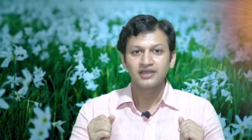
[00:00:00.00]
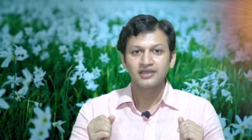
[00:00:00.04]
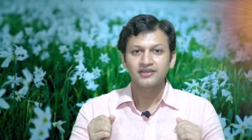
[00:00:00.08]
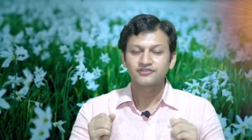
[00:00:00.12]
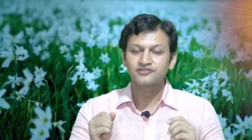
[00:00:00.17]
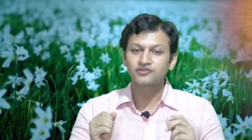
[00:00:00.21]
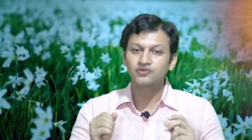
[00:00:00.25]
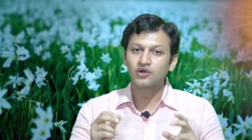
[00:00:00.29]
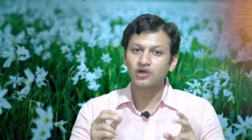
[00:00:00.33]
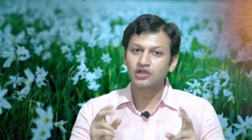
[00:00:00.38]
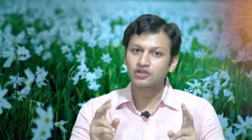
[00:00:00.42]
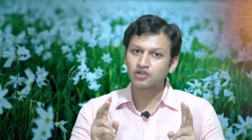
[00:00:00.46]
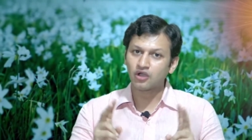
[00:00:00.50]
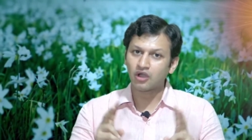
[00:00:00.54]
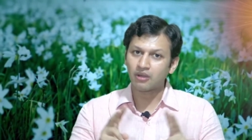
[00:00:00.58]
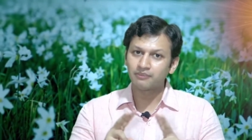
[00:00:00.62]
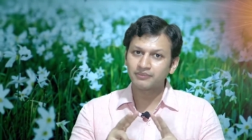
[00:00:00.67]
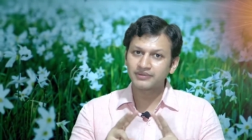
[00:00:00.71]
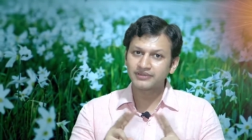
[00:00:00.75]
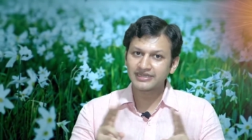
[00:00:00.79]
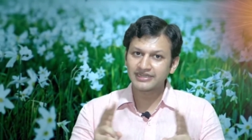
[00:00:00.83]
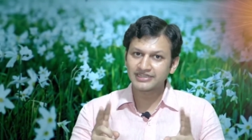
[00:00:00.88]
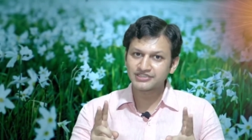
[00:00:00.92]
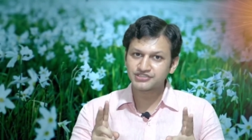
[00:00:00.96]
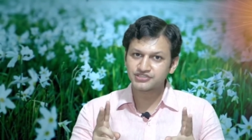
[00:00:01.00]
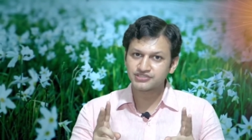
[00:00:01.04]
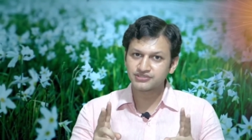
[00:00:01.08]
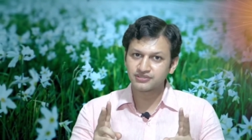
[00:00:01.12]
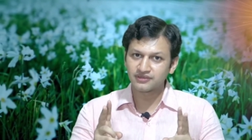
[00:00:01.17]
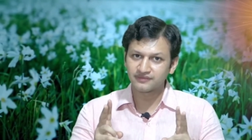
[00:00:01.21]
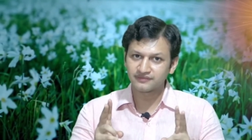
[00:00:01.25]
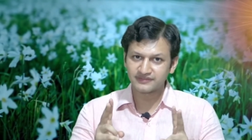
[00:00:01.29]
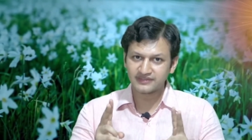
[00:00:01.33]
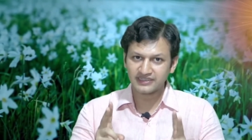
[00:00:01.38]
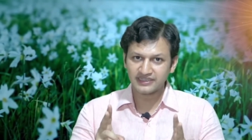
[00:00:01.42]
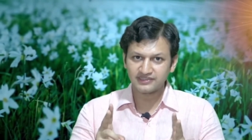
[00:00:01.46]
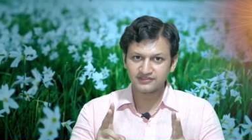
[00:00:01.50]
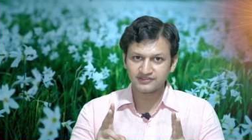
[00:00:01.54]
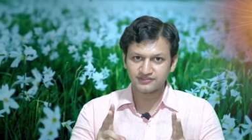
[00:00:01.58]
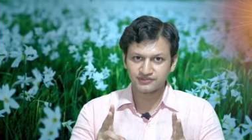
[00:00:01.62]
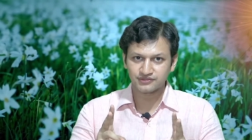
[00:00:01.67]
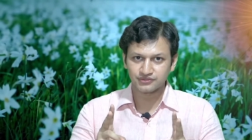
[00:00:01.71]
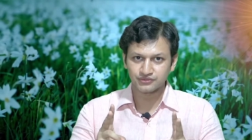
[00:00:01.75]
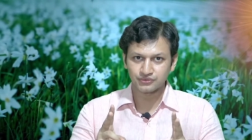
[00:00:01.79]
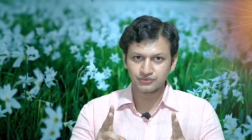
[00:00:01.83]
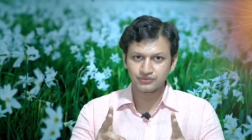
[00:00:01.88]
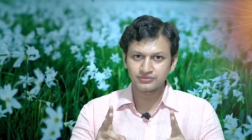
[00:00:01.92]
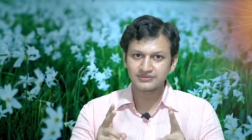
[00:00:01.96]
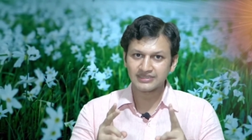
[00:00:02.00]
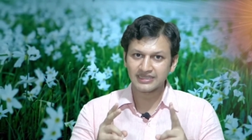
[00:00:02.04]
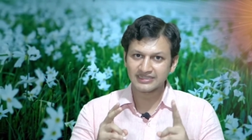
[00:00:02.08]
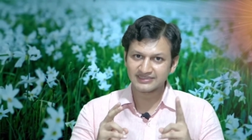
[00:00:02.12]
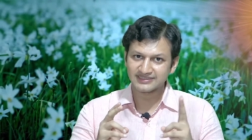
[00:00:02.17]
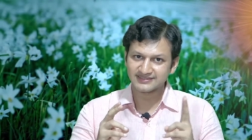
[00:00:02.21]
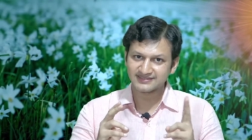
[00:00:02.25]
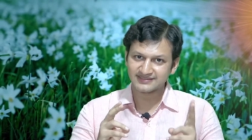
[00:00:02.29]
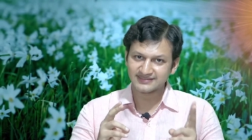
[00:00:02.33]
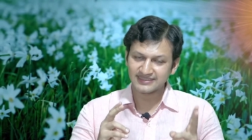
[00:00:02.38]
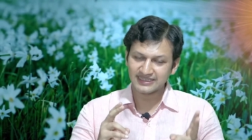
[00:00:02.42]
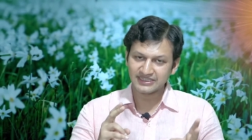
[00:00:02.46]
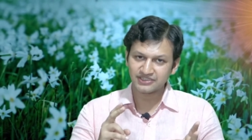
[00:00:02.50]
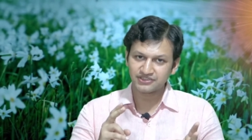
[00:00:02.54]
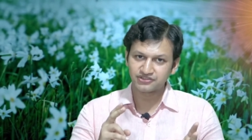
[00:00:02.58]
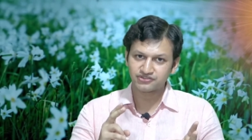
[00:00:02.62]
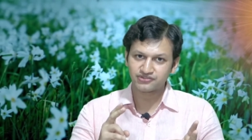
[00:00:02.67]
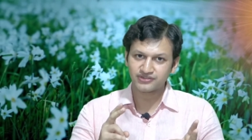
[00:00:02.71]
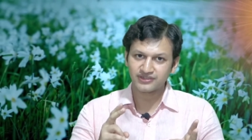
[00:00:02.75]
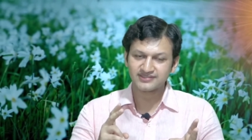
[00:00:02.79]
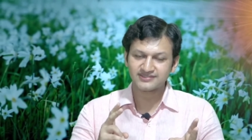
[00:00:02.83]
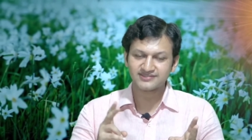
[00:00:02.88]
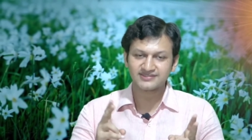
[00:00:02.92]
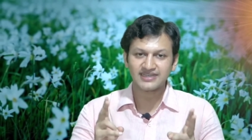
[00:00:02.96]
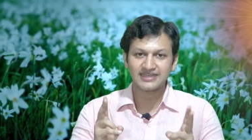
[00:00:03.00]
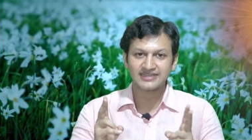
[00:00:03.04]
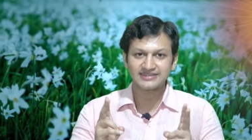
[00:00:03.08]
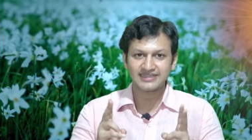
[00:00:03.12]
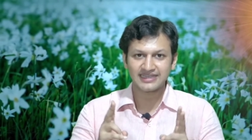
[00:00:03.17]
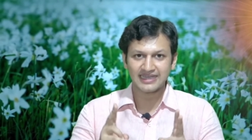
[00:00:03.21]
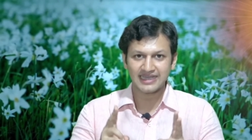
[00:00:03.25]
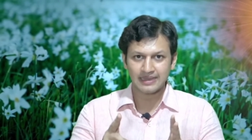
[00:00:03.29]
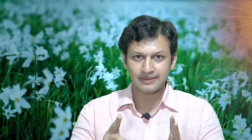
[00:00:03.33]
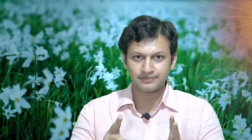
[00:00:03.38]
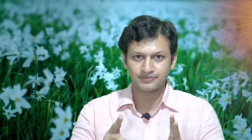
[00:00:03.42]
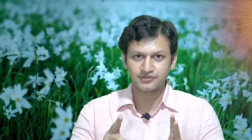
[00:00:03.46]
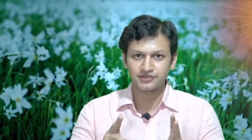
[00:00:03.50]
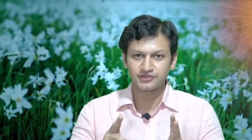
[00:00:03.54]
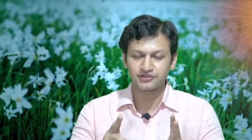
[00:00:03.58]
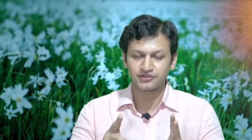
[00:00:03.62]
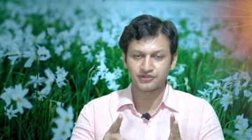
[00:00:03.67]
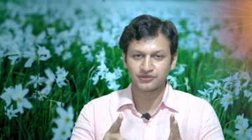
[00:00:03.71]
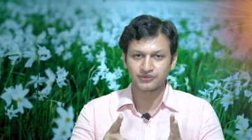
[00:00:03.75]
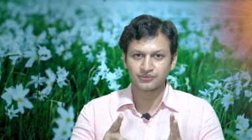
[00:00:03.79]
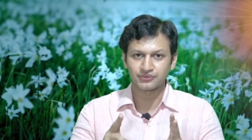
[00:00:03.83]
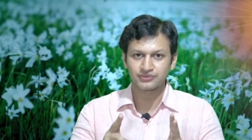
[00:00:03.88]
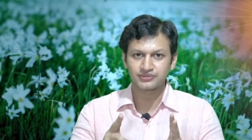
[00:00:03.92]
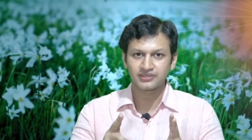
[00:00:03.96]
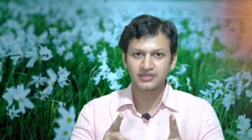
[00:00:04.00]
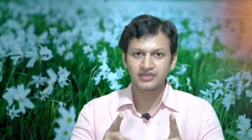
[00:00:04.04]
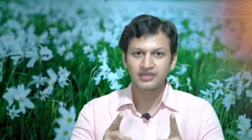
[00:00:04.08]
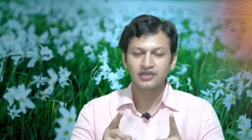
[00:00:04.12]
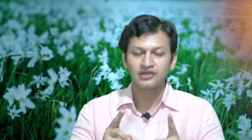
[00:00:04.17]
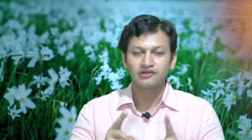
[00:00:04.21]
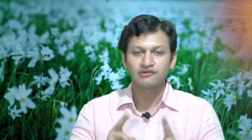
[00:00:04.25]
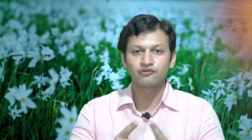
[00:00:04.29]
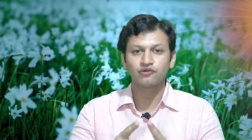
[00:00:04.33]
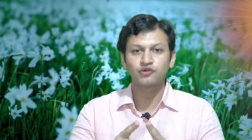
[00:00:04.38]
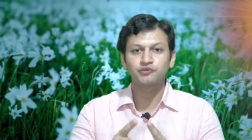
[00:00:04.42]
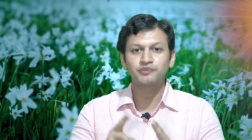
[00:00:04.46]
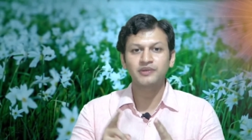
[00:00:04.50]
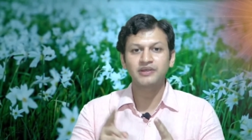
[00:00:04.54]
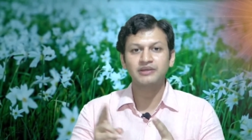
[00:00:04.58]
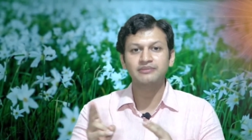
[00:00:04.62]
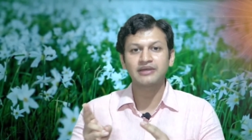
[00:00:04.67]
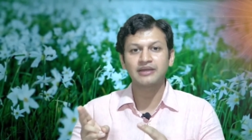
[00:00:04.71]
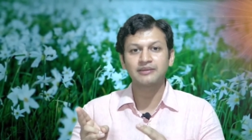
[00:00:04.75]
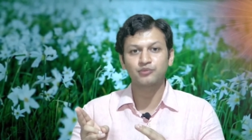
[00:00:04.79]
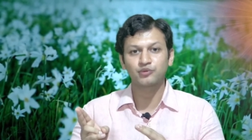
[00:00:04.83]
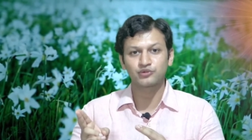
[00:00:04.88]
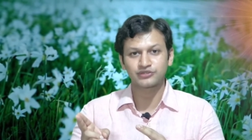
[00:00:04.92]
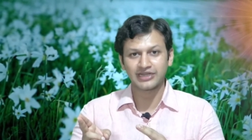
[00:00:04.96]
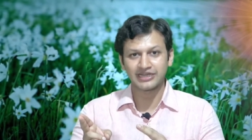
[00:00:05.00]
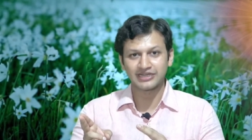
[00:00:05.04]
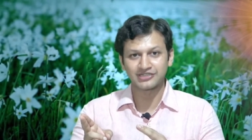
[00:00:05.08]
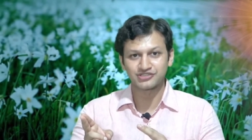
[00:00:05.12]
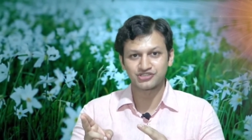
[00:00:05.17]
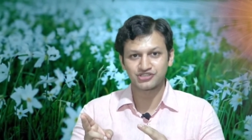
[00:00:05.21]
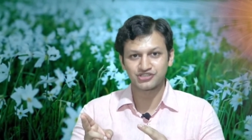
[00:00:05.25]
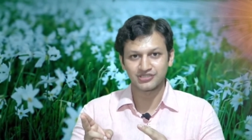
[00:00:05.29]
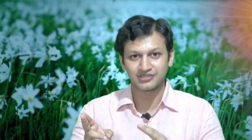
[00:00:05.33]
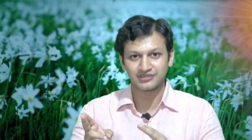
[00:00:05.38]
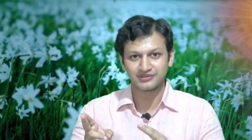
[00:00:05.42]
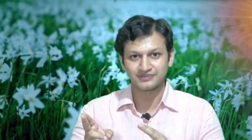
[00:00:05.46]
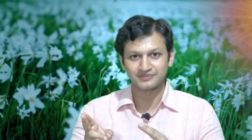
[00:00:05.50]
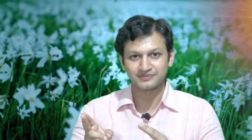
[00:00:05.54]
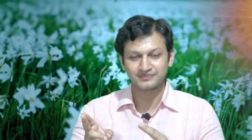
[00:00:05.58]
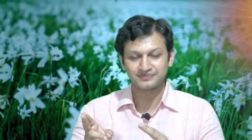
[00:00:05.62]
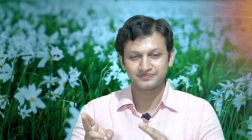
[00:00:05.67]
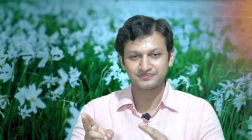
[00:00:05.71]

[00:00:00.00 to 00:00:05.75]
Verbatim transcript: So a combination of these two, that is the interest and the aptitude, would be my potential.